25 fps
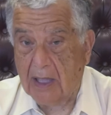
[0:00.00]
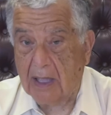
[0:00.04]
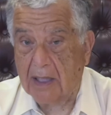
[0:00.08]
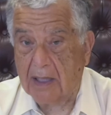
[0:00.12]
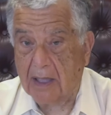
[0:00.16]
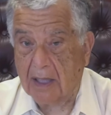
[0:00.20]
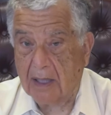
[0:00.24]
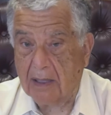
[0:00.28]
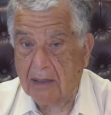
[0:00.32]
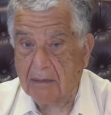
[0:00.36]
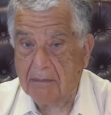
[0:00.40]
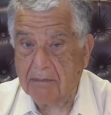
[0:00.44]

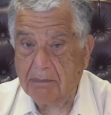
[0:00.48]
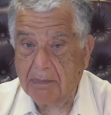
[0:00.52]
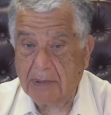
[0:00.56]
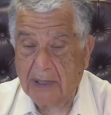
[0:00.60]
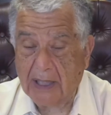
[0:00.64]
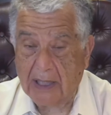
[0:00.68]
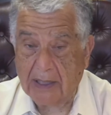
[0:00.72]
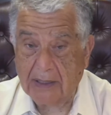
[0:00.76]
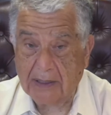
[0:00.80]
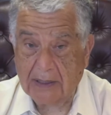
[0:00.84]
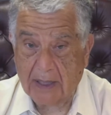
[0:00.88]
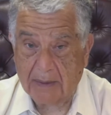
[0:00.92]
The
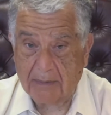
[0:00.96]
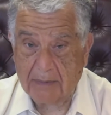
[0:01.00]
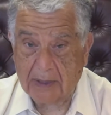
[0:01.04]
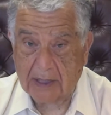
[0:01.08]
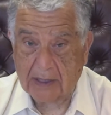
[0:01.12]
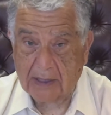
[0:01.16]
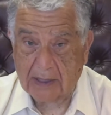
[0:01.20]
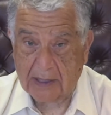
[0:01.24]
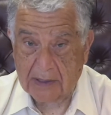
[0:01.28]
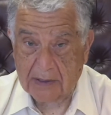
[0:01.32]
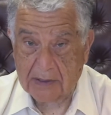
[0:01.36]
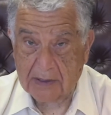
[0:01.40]

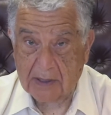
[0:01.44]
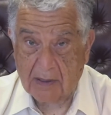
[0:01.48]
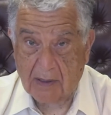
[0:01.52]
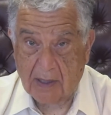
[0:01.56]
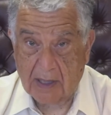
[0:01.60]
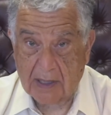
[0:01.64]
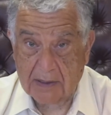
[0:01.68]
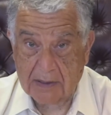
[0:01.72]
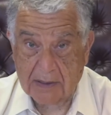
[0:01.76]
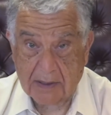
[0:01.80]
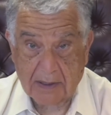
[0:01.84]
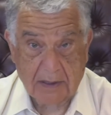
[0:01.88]
pandemic has
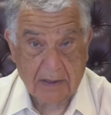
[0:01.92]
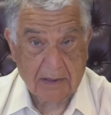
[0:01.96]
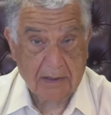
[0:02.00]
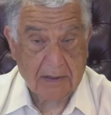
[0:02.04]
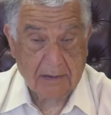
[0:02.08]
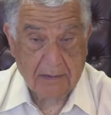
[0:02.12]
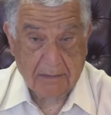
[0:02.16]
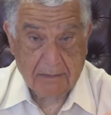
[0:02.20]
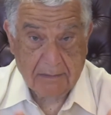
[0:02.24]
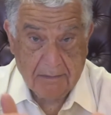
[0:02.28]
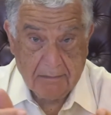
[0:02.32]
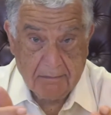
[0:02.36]
caused this
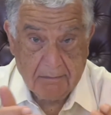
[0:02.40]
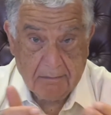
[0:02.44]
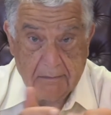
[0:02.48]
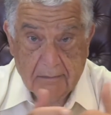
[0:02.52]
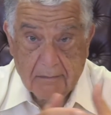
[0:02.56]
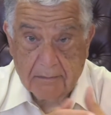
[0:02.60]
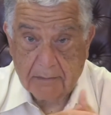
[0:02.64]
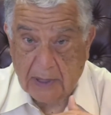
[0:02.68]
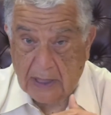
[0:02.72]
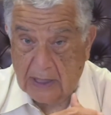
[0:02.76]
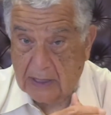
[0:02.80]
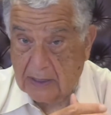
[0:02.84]

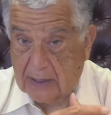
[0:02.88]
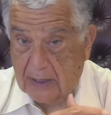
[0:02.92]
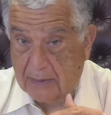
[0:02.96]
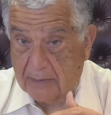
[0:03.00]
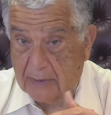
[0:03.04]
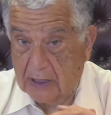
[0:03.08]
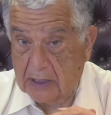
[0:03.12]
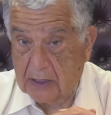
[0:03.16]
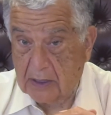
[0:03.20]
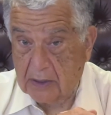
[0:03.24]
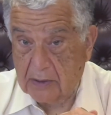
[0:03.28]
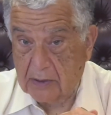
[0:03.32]

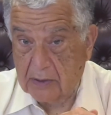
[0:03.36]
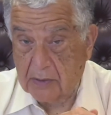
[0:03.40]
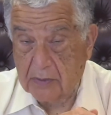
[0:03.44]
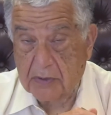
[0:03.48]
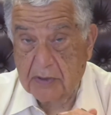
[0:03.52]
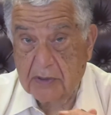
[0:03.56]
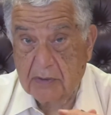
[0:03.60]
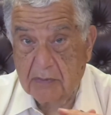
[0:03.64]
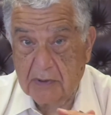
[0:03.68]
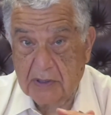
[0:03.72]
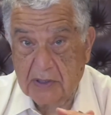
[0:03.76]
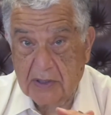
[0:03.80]

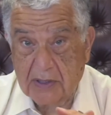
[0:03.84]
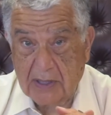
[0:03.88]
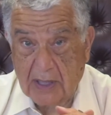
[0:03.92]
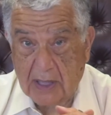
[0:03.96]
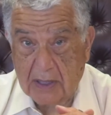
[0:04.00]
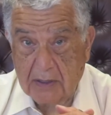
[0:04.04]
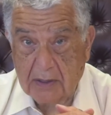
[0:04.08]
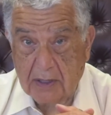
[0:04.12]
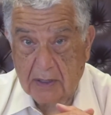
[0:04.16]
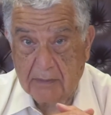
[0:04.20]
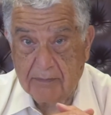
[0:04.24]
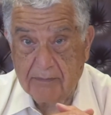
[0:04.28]
pandemic-induced
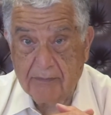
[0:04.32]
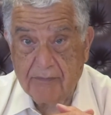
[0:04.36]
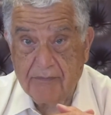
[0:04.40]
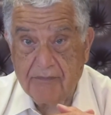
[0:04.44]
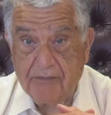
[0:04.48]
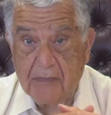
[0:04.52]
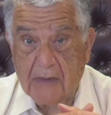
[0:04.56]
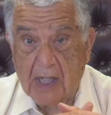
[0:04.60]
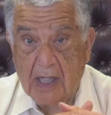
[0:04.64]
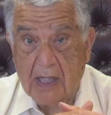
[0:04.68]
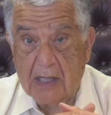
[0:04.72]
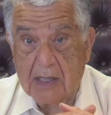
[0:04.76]
recession.
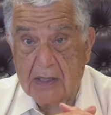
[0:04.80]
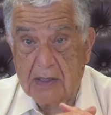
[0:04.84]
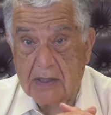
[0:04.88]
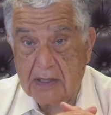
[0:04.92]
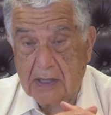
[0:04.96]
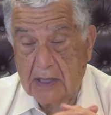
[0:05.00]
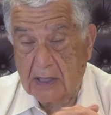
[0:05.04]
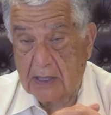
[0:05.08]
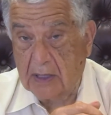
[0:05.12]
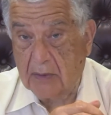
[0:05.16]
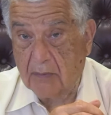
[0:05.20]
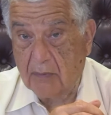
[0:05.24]

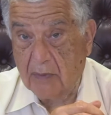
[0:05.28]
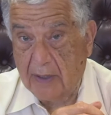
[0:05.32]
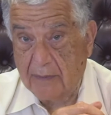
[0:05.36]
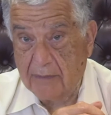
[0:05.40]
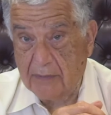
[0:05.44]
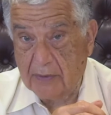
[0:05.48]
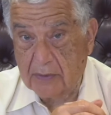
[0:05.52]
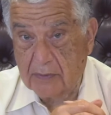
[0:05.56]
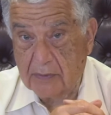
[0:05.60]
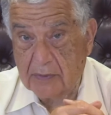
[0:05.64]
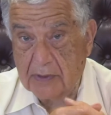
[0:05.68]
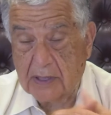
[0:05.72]
City
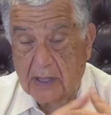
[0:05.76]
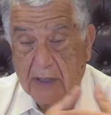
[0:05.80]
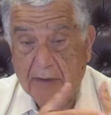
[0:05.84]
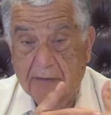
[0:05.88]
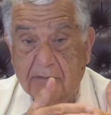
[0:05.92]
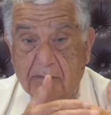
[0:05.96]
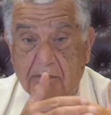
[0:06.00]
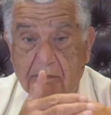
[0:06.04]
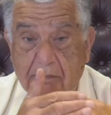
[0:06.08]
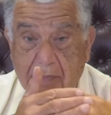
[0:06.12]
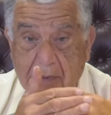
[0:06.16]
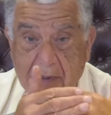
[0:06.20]
revenues
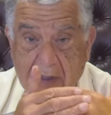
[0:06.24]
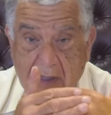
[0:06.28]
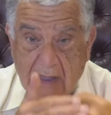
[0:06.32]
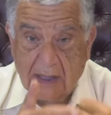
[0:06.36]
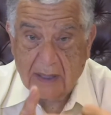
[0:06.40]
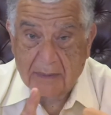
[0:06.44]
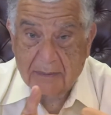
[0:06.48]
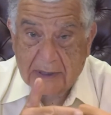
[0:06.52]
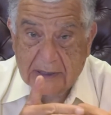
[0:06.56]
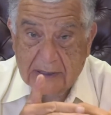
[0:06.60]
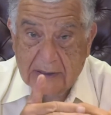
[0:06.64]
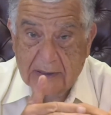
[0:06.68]
have
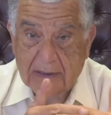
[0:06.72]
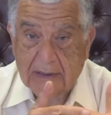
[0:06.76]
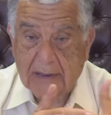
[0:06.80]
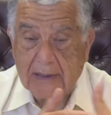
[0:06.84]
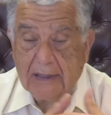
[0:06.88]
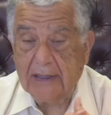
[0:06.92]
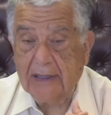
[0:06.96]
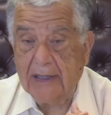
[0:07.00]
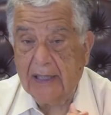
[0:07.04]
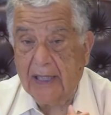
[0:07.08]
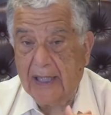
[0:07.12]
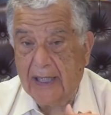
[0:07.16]
plummeted,
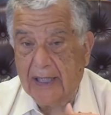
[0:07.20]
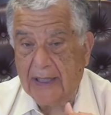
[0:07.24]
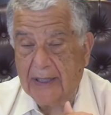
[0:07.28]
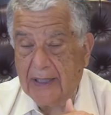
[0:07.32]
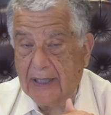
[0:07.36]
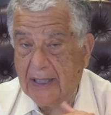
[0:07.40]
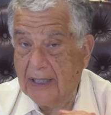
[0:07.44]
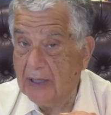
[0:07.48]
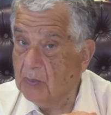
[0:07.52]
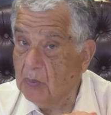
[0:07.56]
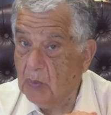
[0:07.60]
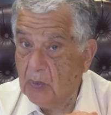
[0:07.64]
and
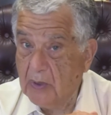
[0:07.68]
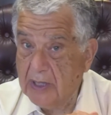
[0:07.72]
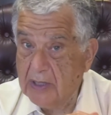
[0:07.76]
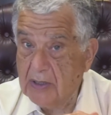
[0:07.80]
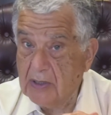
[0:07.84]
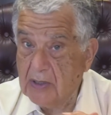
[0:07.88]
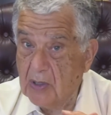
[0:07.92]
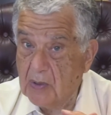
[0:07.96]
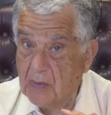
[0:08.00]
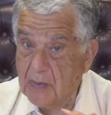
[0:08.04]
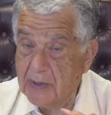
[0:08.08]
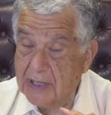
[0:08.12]
we're
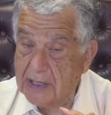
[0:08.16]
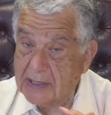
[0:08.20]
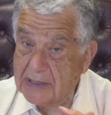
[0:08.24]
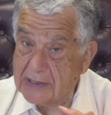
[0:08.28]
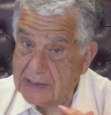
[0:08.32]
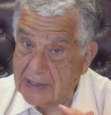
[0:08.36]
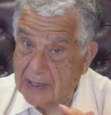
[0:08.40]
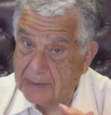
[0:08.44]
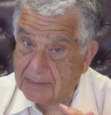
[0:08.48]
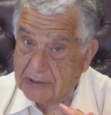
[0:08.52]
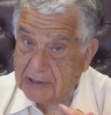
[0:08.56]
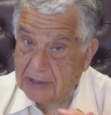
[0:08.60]
no
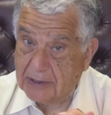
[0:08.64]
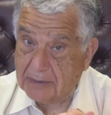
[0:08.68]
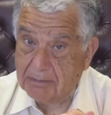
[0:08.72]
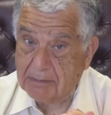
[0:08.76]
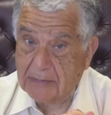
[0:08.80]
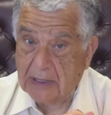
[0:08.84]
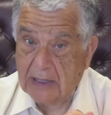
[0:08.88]
exception.